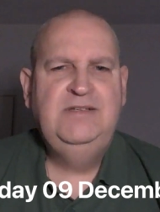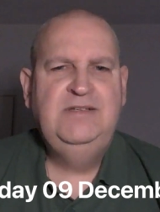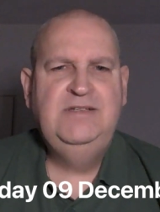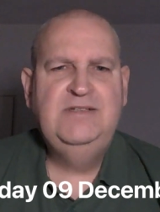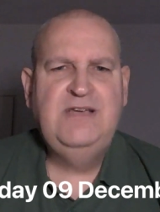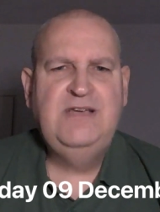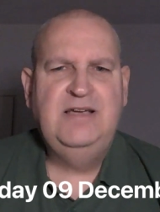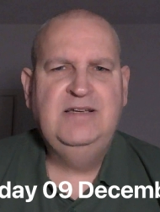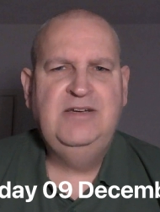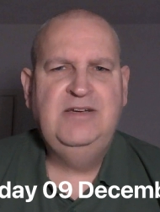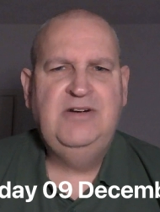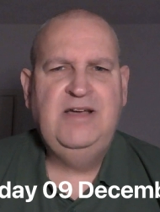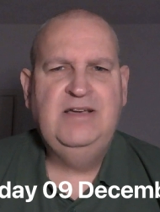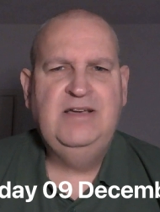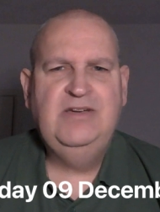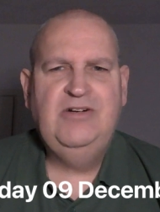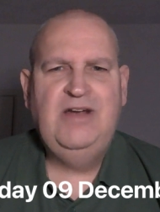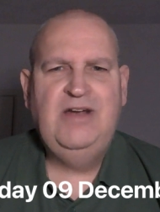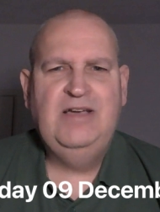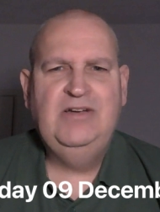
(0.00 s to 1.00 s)
is Anker,
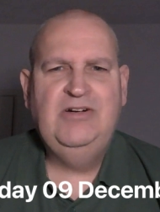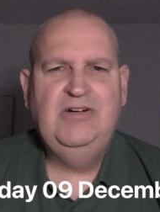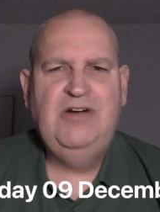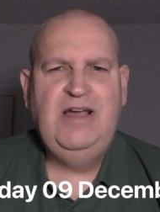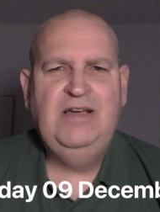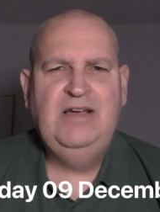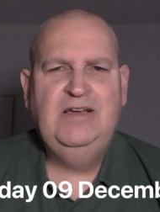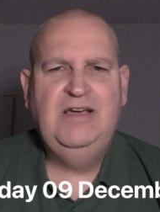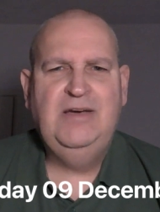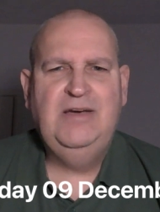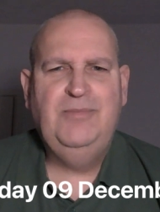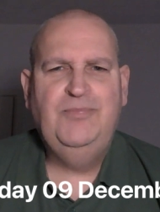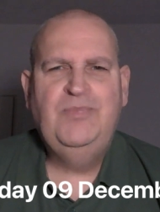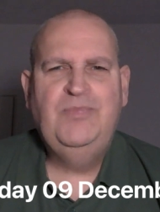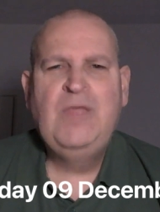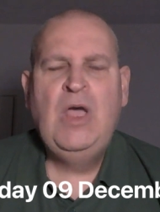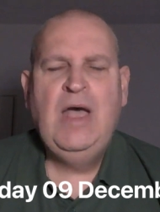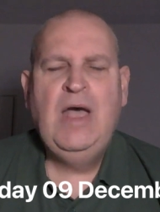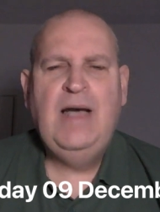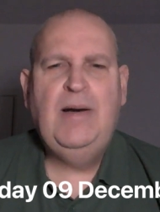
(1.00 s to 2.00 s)
Anker, Anker, Anker.
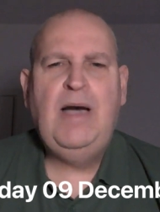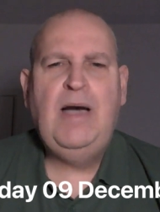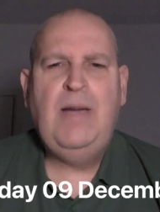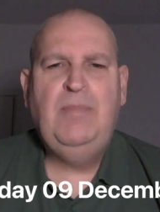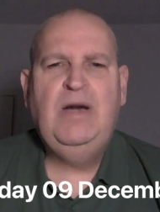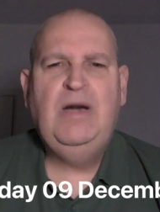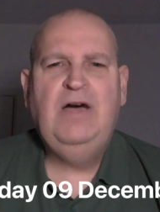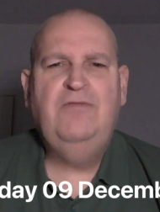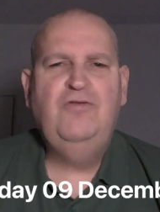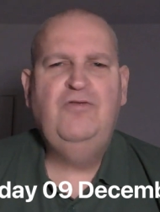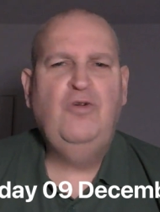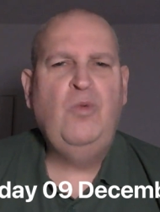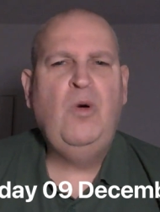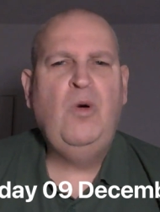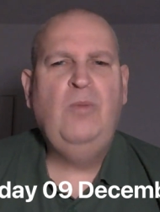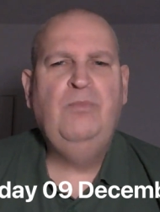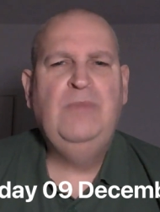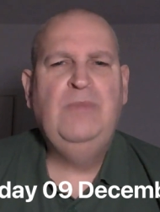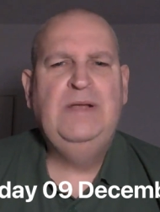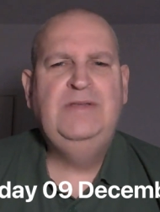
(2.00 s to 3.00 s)
Uh, apart from
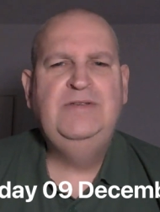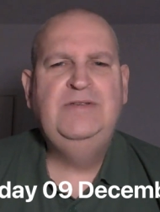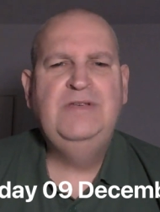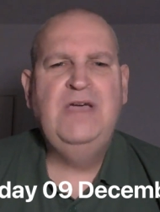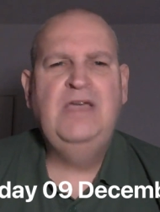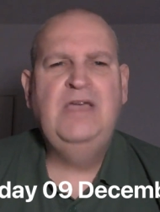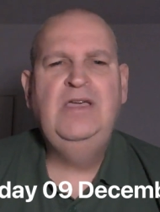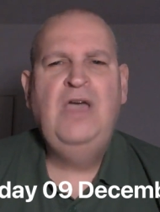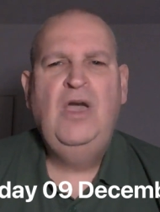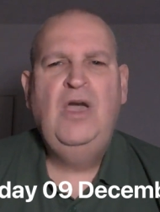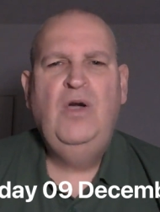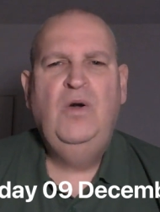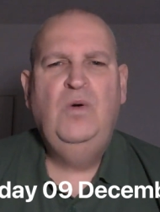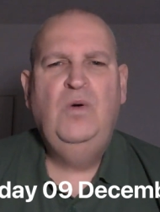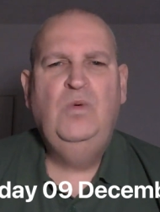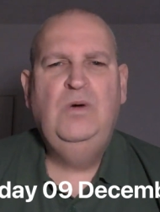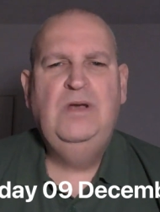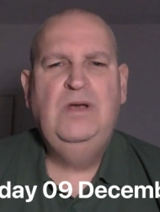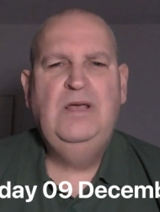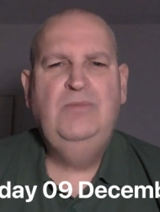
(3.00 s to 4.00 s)
on Monday,
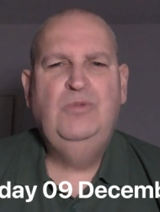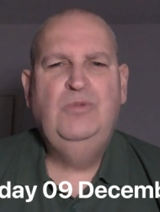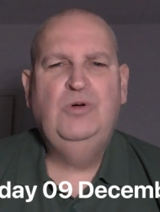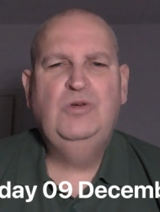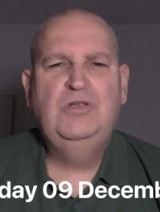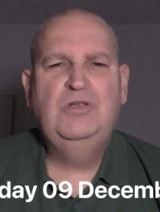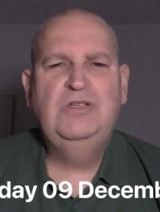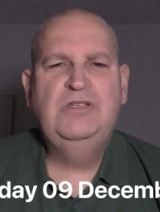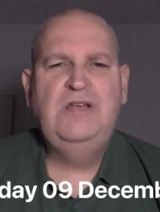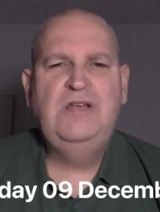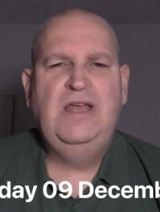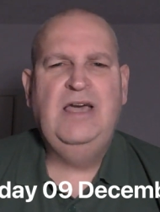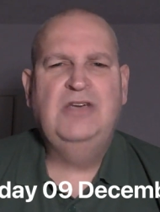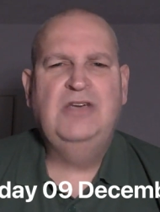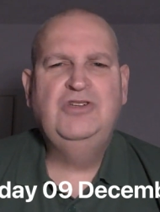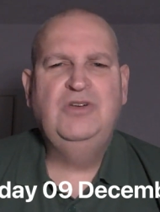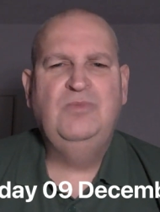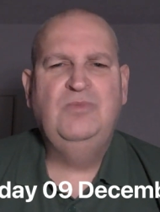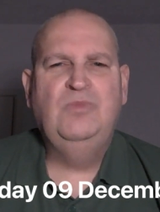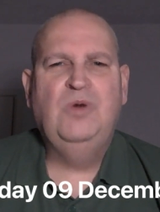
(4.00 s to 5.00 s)
where I bought a
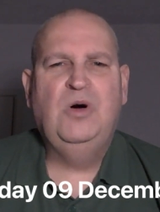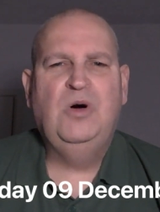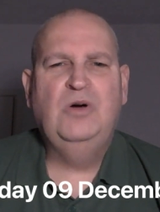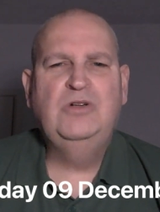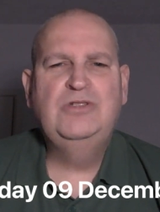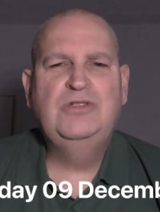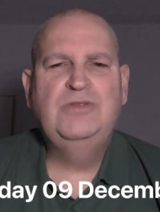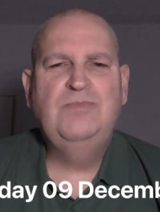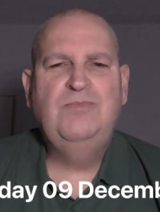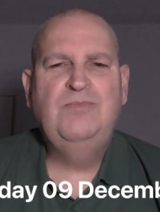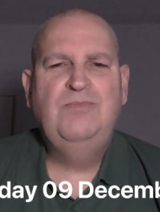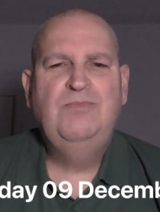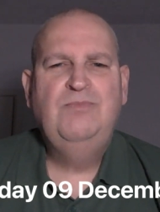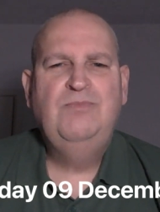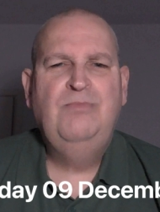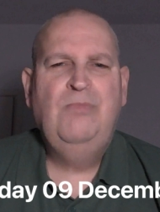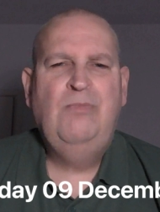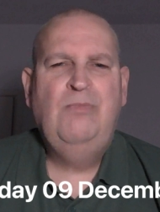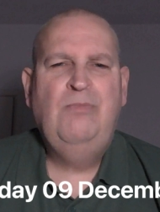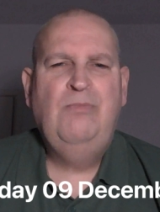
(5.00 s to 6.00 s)
selection box
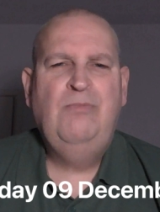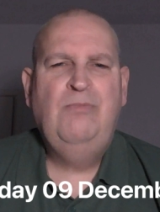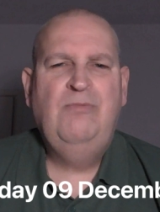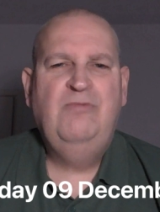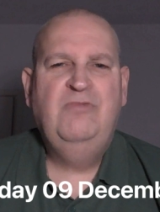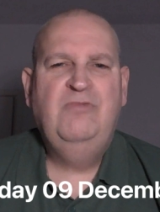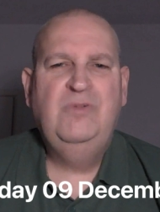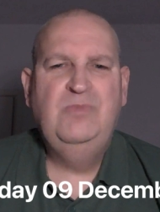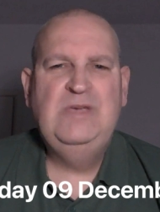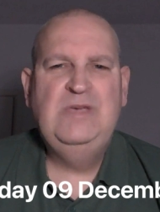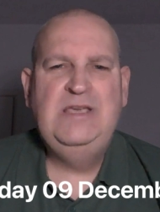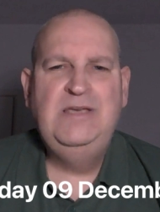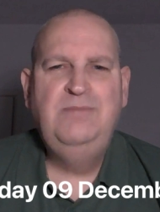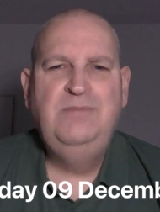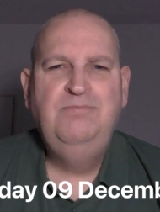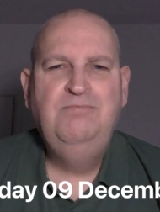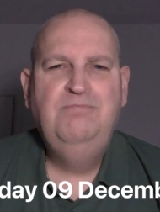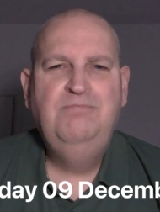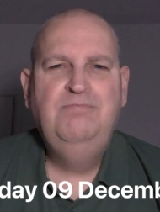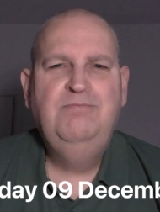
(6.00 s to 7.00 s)
for
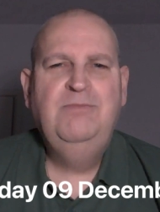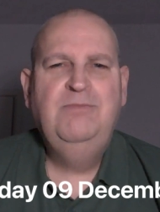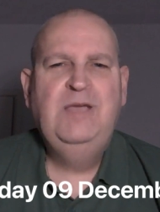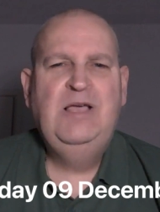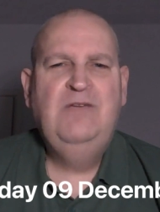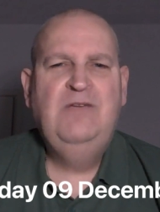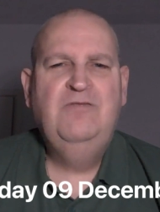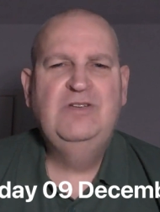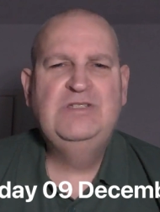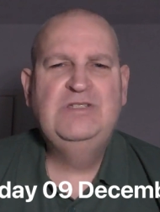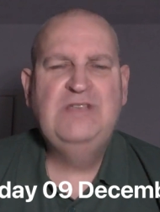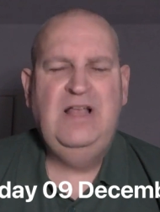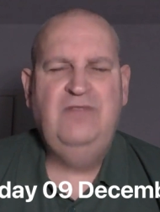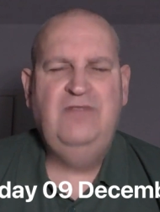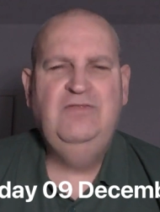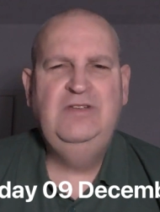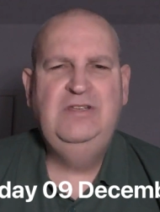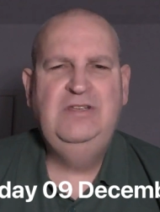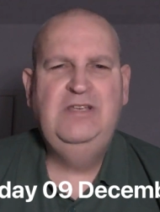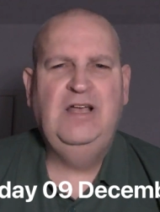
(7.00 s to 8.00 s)
me, for
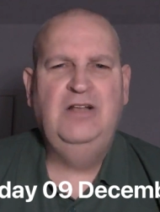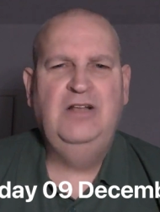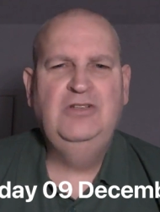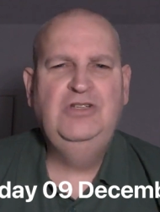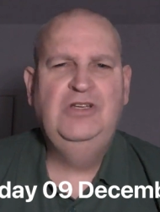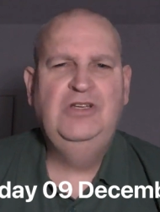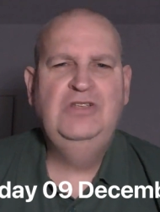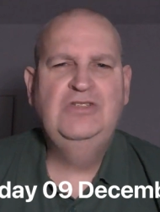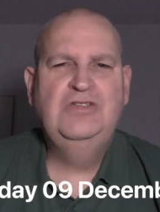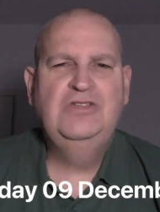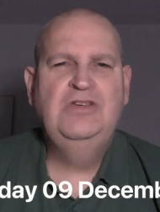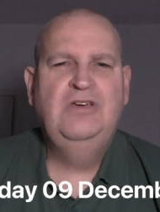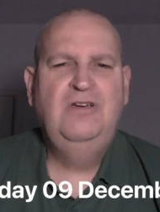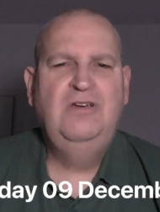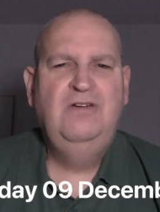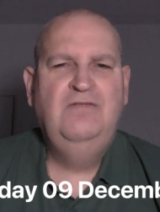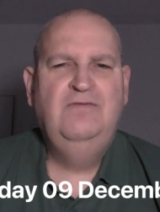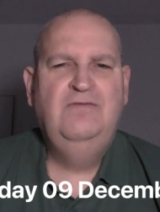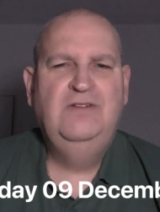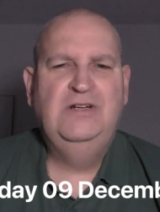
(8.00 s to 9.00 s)
self-indulgence,
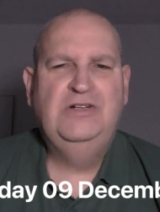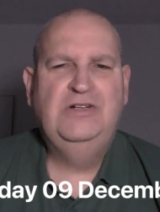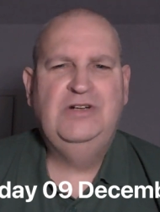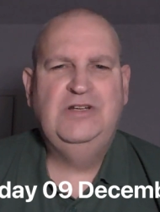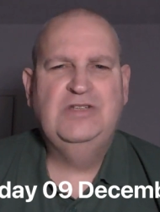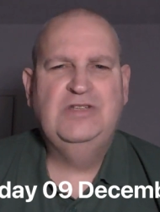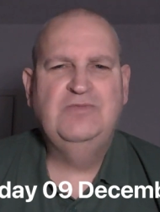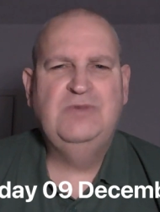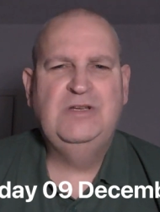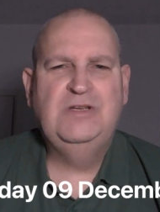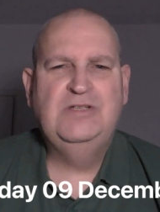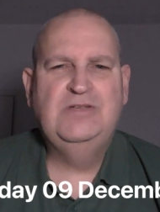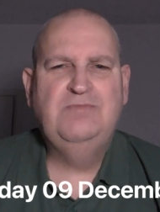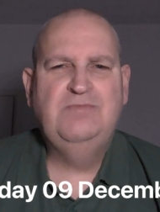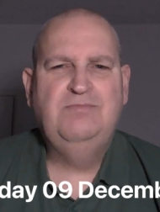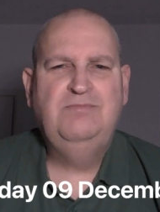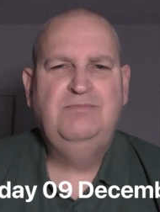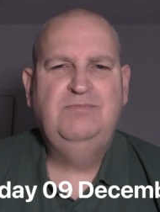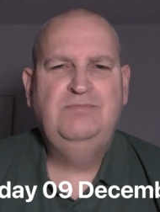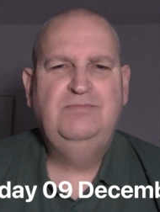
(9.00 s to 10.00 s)
for Christmas.
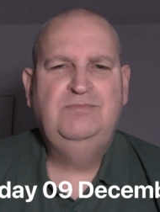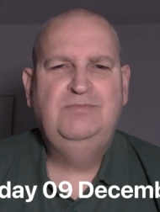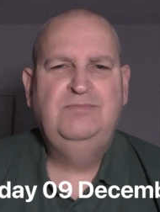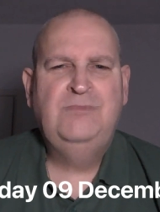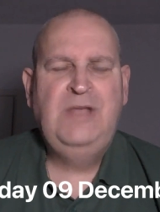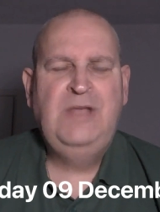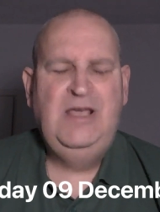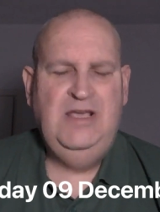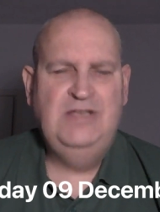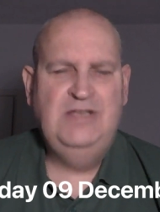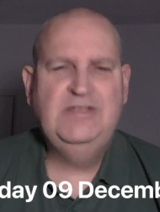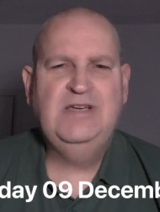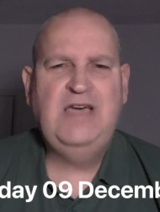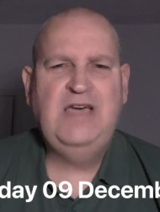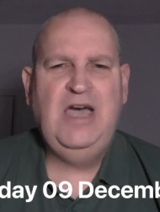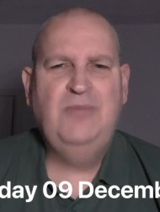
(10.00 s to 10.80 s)
It's a